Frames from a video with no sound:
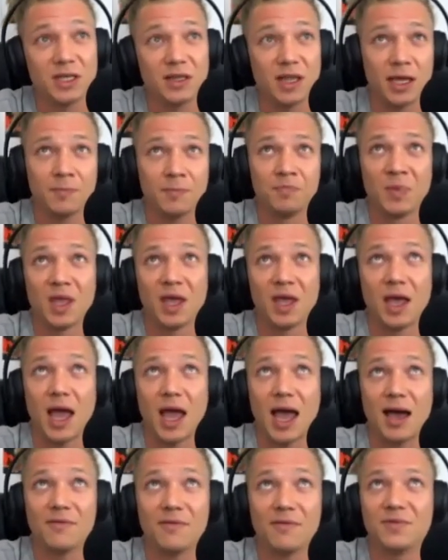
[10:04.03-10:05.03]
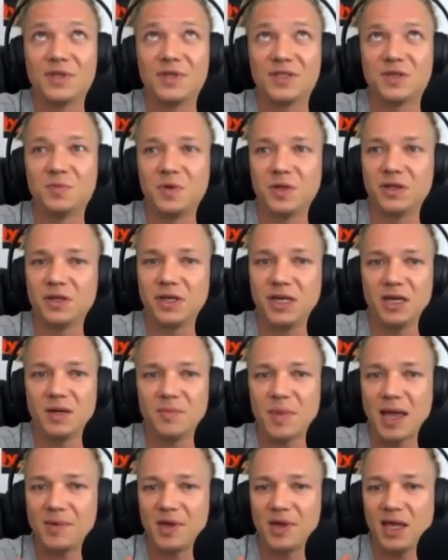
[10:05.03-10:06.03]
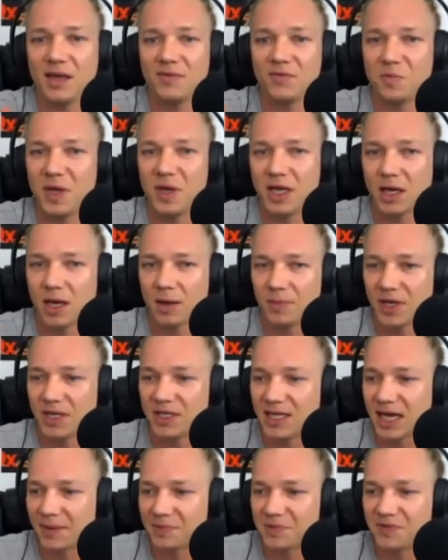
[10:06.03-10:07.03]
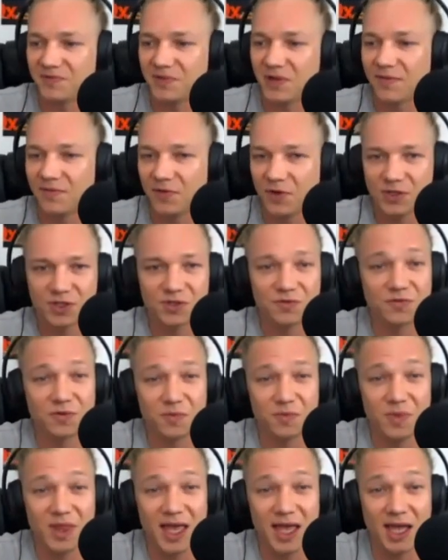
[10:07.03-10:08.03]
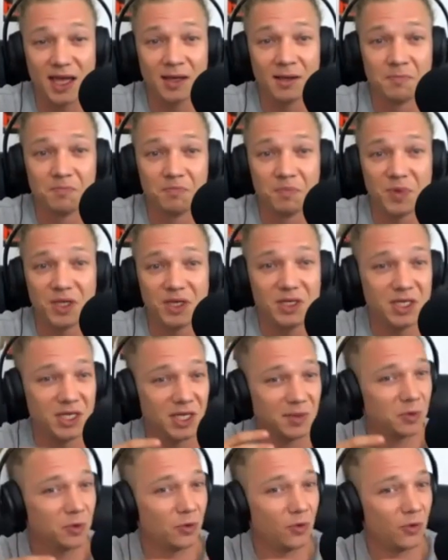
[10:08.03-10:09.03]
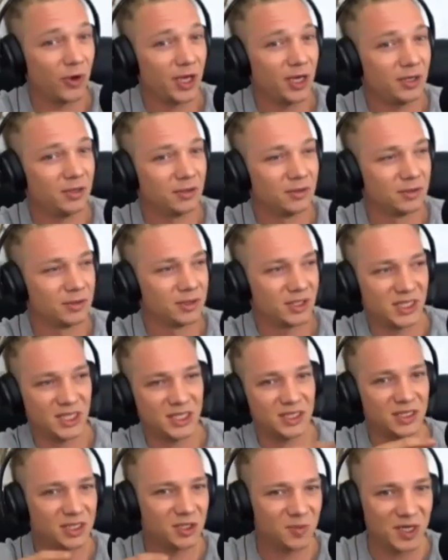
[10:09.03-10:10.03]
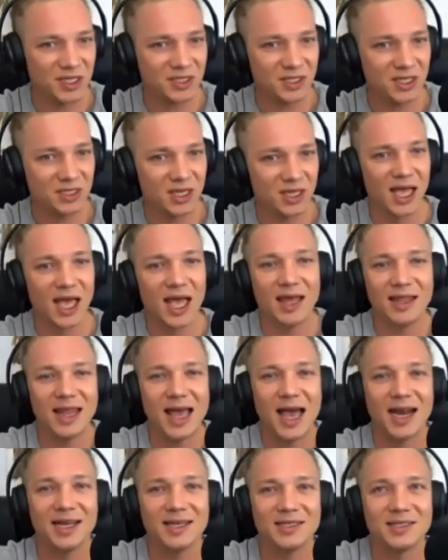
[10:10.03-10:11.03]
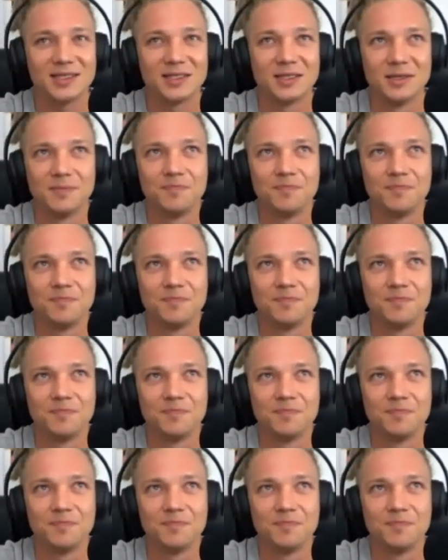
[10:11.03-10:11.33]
They have this ability to maybe even pick up adaptive divergence from their diploid sister species, and that has